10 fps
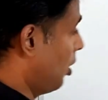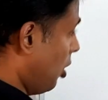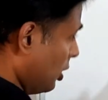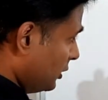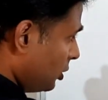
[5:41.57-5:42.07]

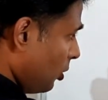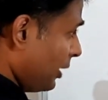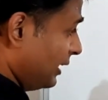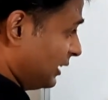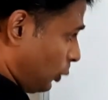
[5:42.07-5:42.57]
Also
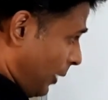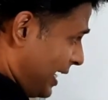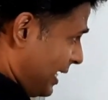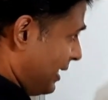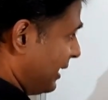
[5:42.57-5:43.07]
in
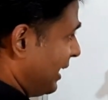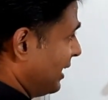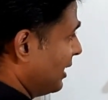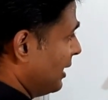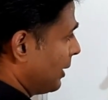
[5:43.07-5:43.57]
square and
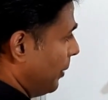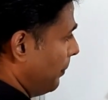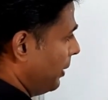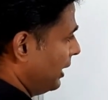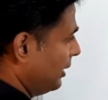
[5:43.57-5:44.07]
rectangle,
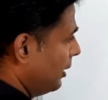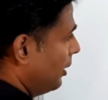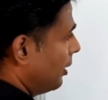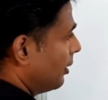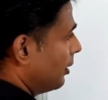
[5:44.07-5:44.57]

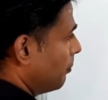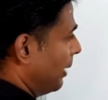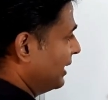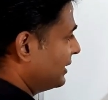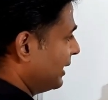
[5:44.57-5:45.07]
remember
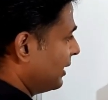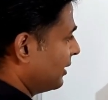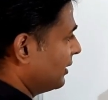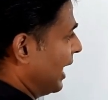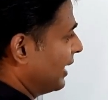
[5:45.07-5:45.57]

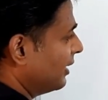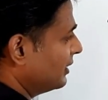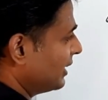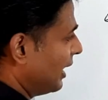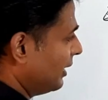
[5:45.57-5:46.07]
bisector
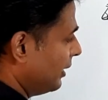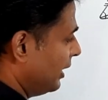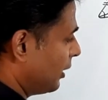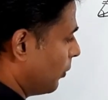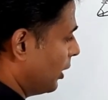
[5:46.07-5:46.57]
diagonals are
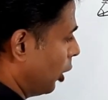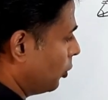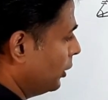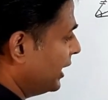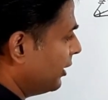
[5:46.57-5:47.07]
equal. Not
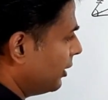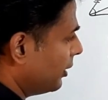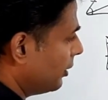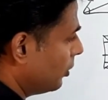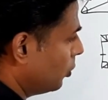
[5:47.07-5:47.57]

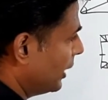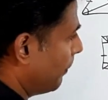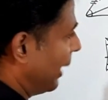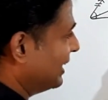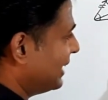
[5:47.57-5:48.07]
only do they
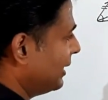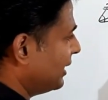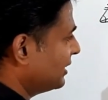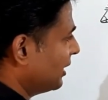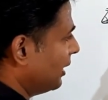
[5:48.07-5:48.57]
bisect
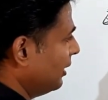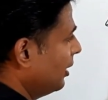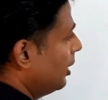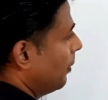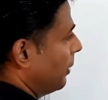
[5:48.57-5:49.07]
each
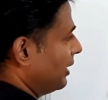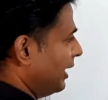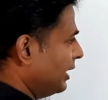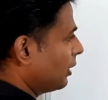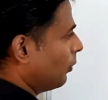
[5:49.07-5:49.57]
other, but they
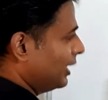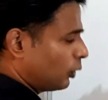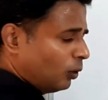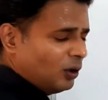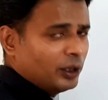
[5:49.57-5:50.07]
are equal
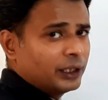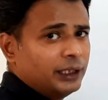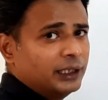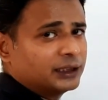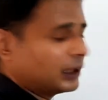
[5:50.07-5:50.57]
to
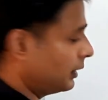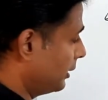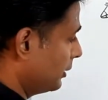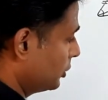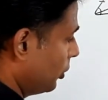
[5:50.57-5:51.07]
each
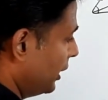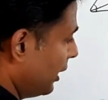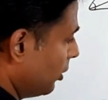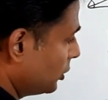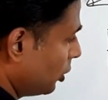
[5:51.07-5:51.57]
other. So
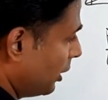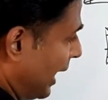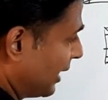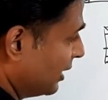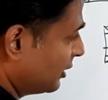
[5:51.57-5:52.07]
here also
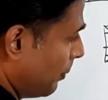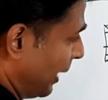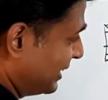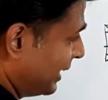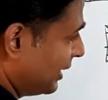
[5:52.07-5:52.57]
diagonals will
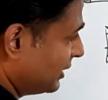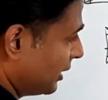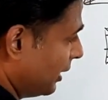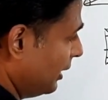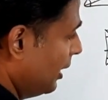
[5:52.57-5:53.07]
bisect each
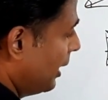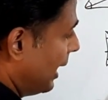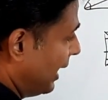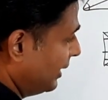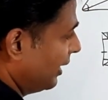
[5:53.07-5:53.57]
other
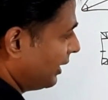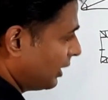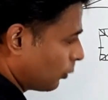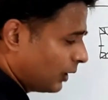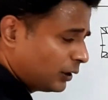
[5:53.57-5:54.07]
and they are
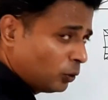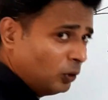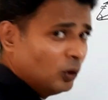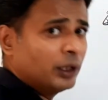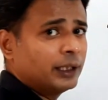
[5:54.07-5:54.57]
equal
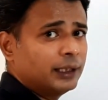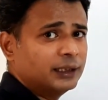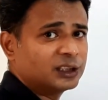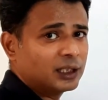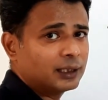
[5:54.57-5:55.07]
to
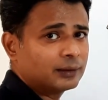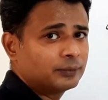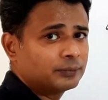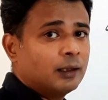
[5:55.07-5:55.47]
each other.